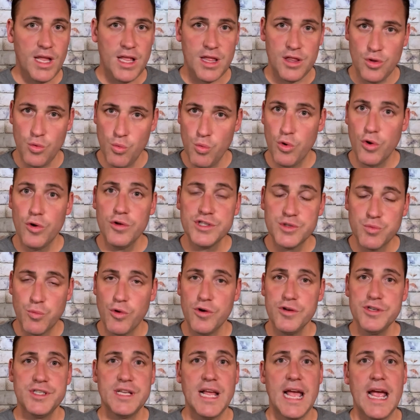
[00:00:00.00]
The world's
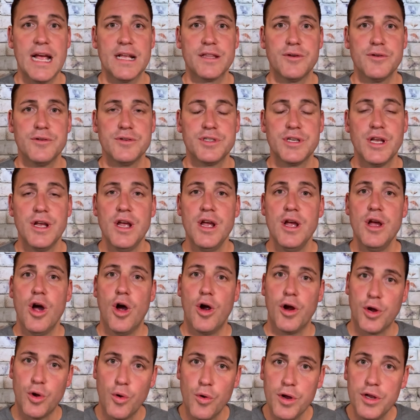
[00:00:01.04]
worst actors
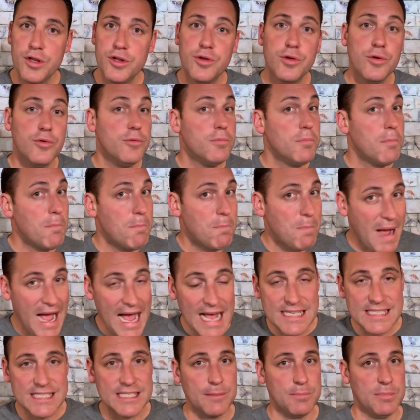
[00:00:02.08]
are going to
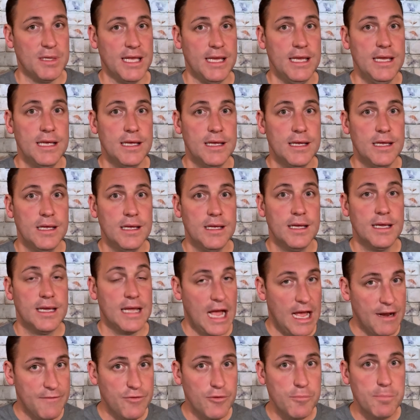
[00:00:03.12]
possibly,
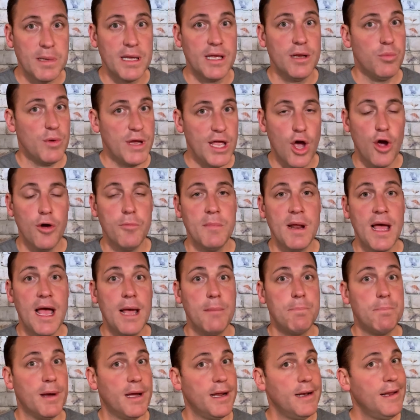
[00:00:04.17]
God forbid, we hope
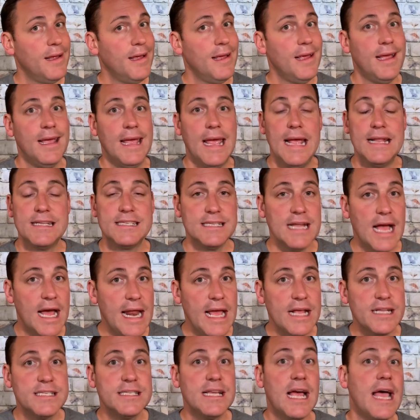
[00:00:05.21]
not, but it's not
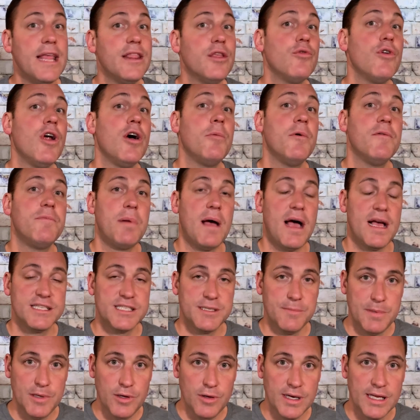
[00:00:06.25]
outside the realm of
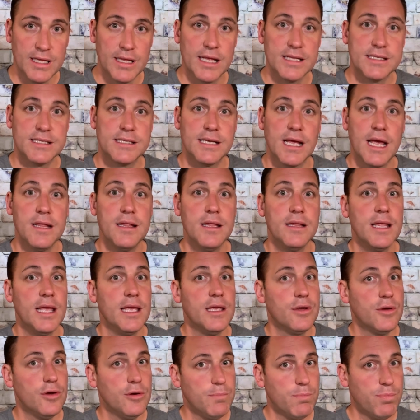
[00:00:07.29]
possibility, let's say, that they
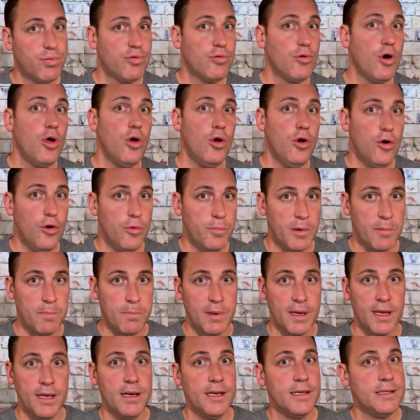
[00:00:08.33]
could probe a
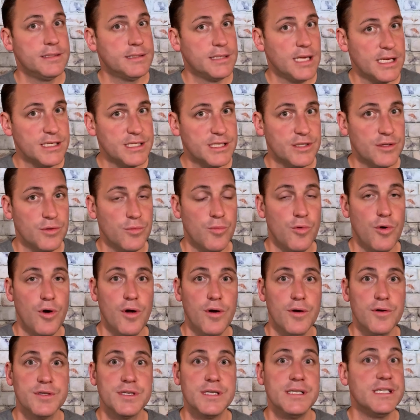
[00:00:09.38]
bit and test the
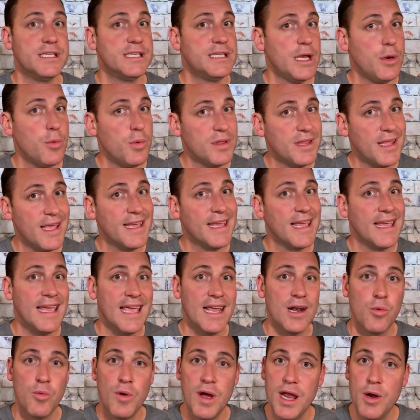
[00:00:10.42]
waters and see what they can get
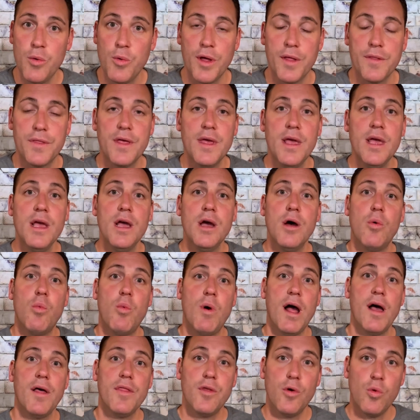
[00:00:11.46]
away with
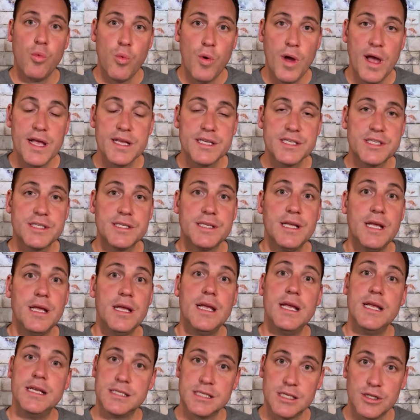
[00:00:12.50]
while the West
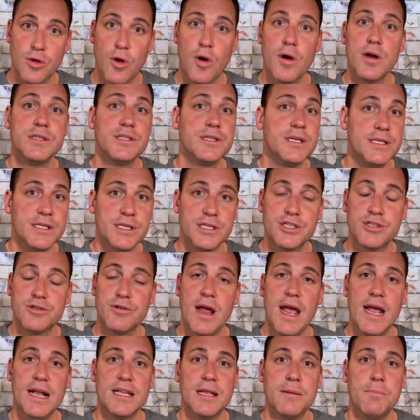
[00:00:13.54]
is largely
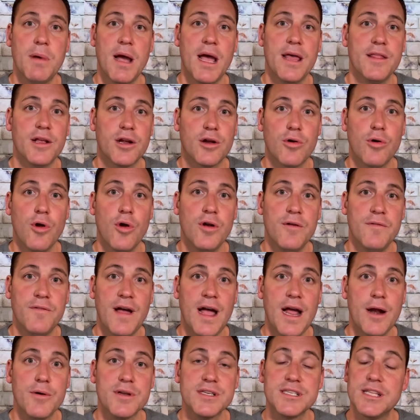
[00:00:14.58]
distracted by the
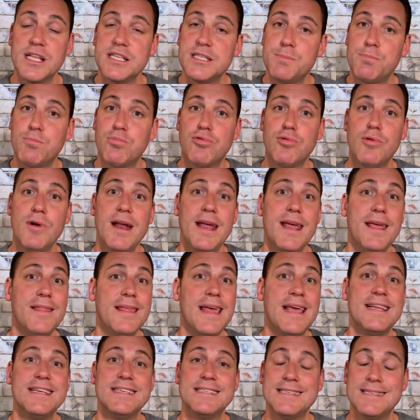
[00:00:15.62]
coronavirus. Let's pray
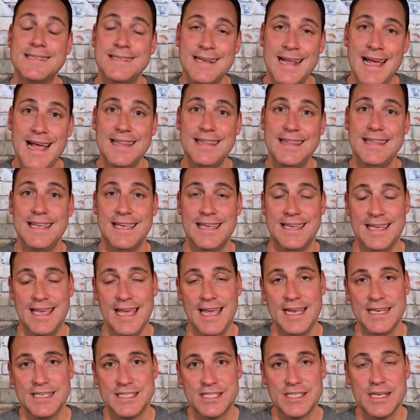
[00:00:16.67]
that is not the
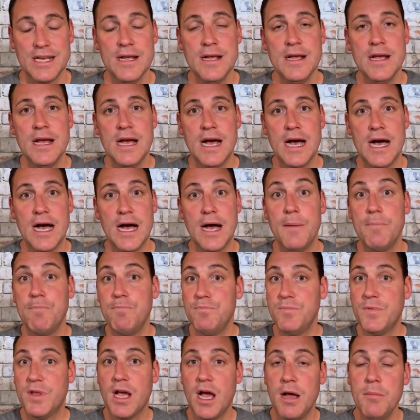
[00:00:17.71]
case.
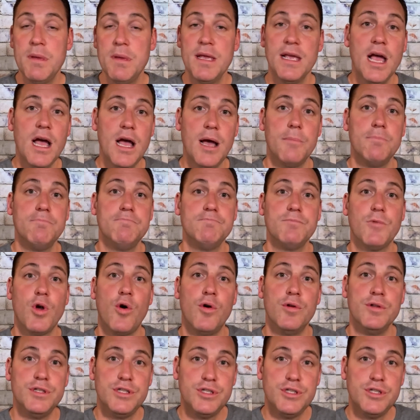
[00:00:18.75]
Coming up on